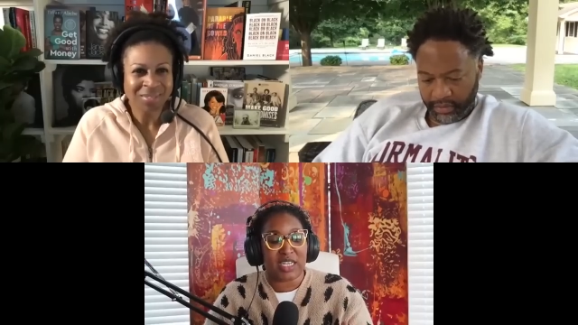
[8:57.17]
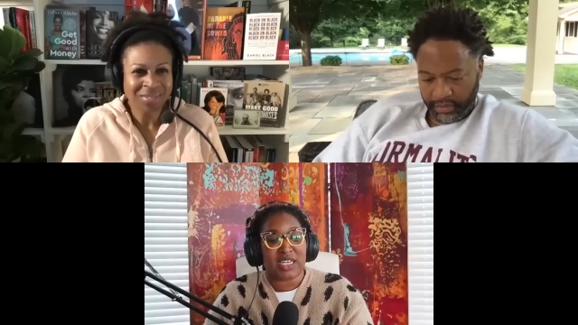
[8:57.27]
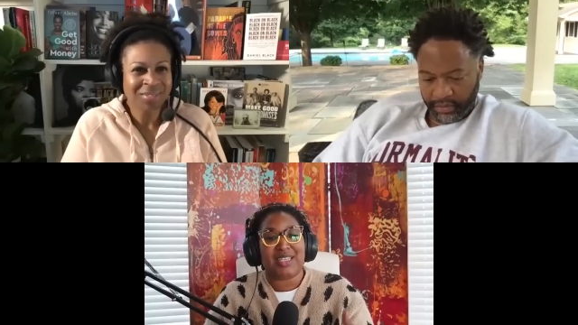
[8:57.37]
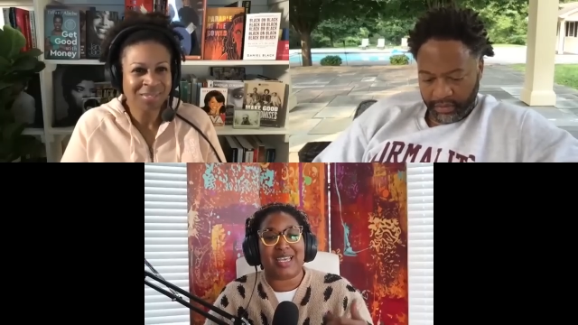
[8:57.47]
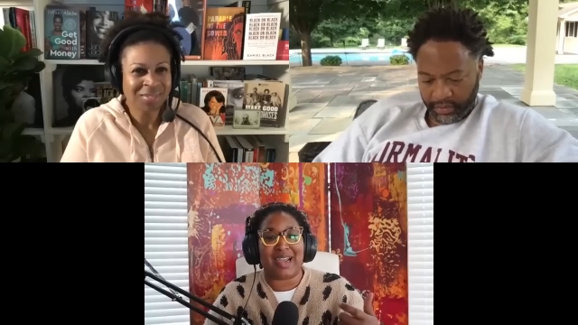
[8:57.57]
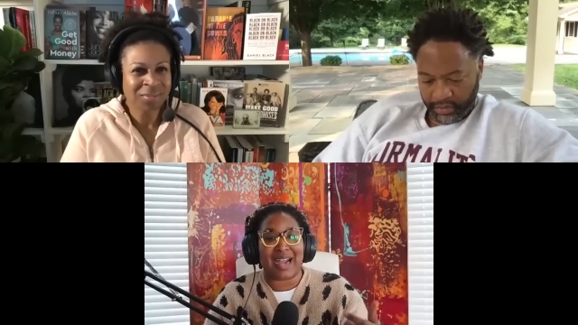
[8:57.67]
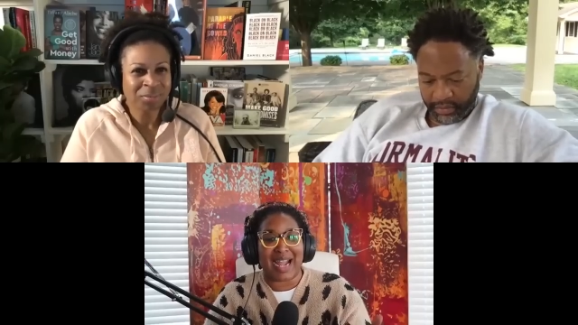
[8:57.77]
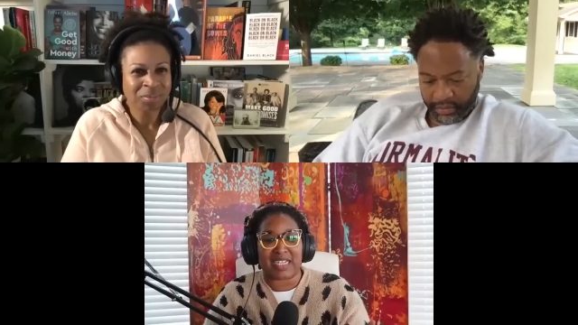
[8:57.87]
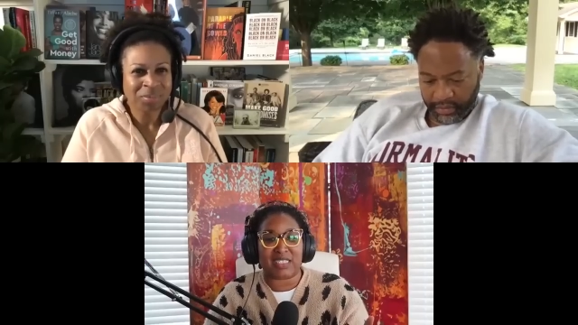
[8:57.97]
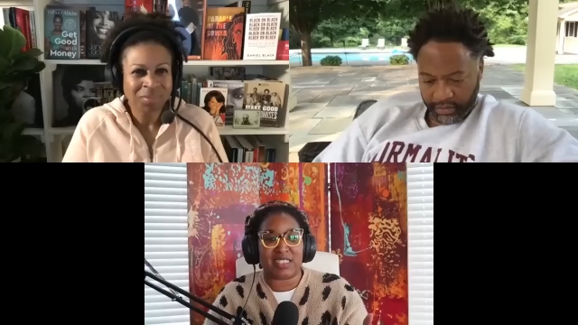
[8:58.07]
Speaker 1: they are
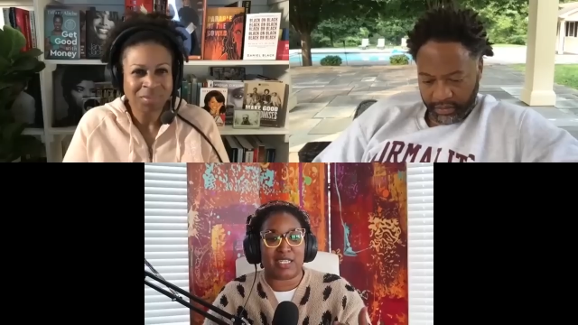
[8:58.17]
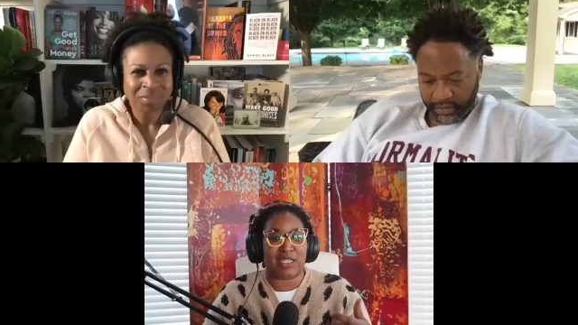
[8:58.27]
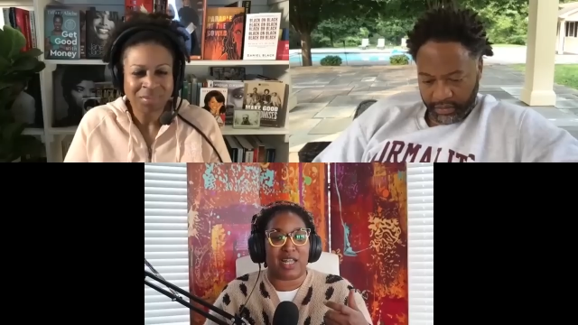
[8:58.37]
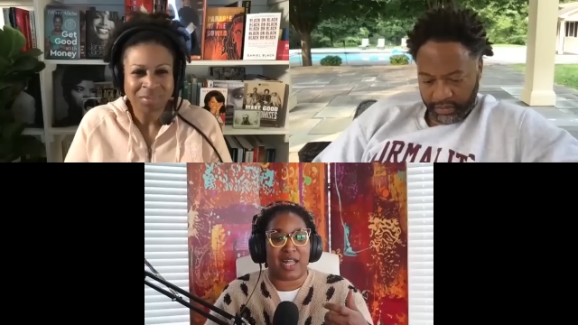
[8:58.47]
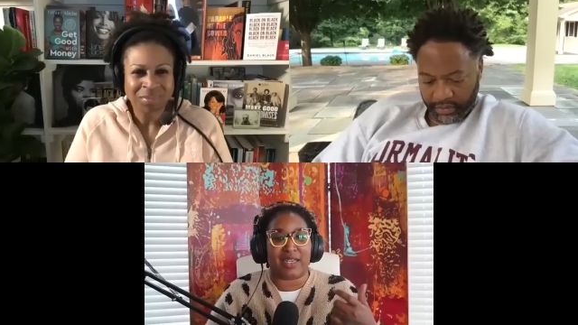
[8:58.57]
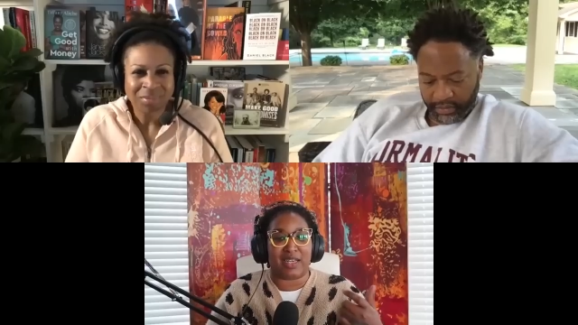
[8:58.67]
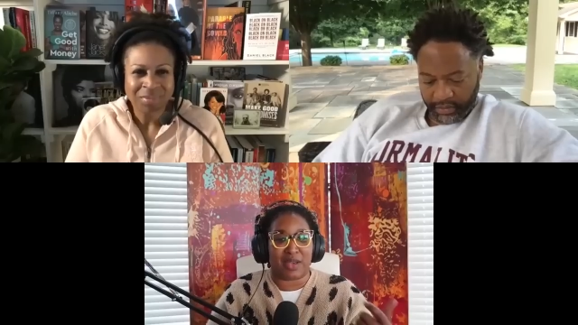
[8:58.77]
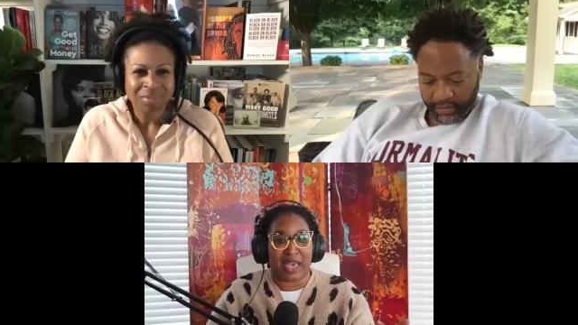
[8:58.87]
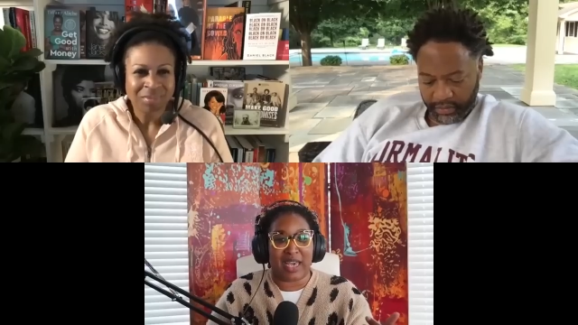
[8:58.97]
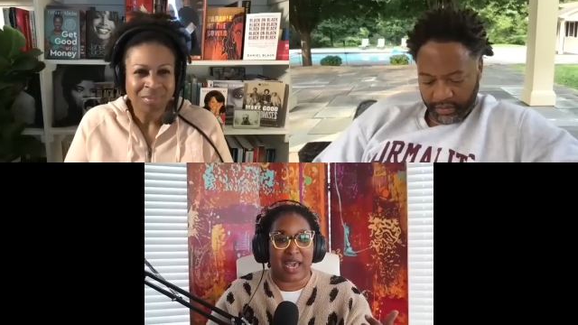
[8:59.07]
actually like
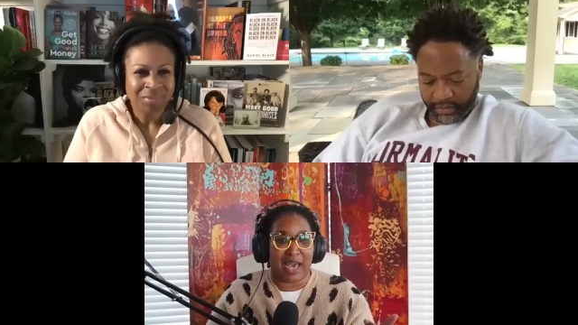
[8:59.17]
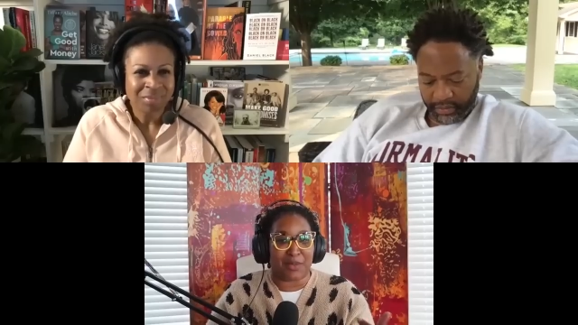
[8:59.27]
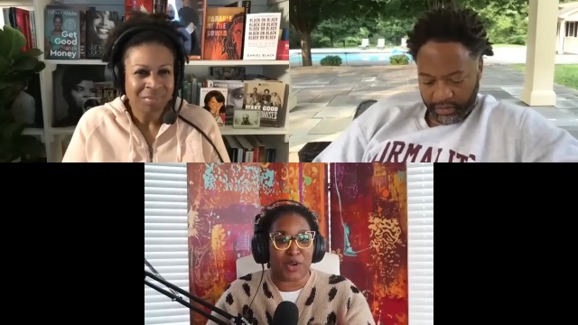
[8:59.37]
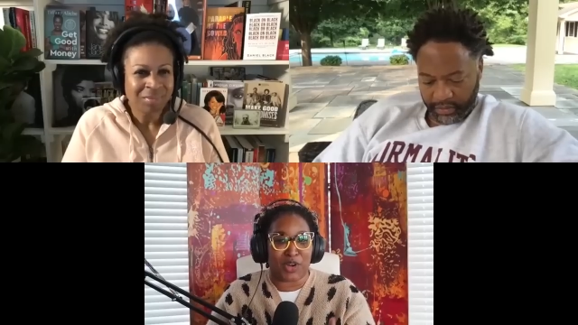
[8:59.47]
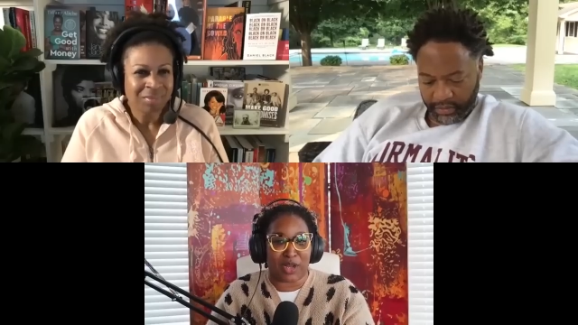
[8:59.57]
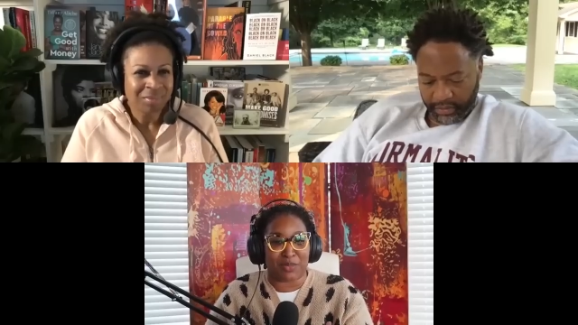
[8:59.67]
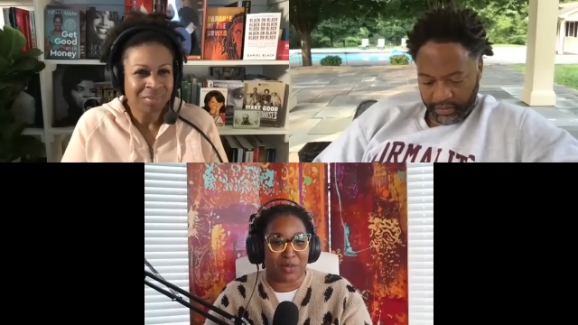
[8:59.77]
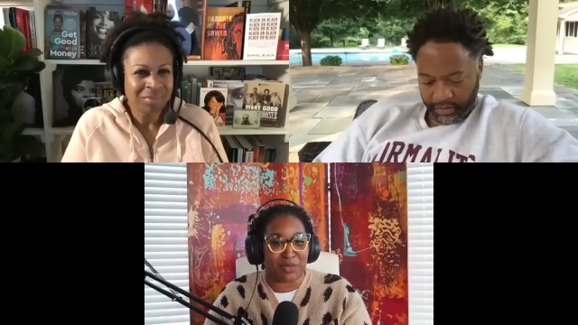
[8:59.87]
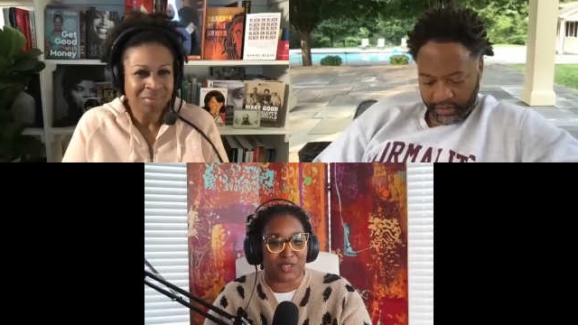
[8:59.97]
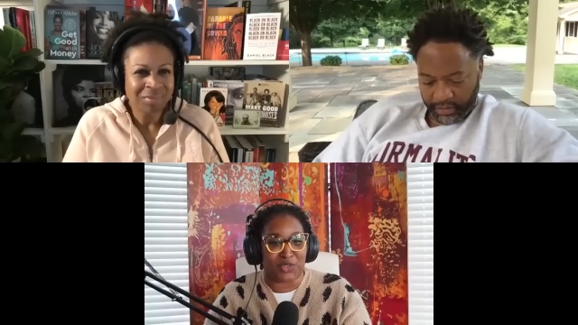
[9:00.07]
AI programming
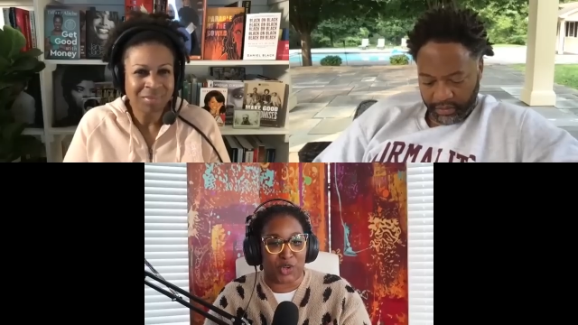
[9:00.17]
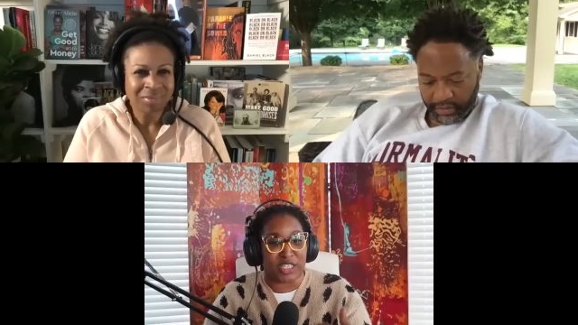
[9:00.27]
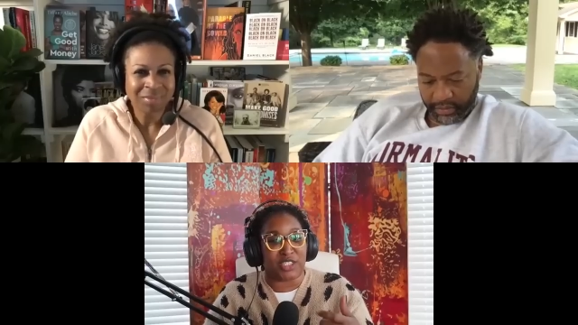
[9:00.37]
people's voice,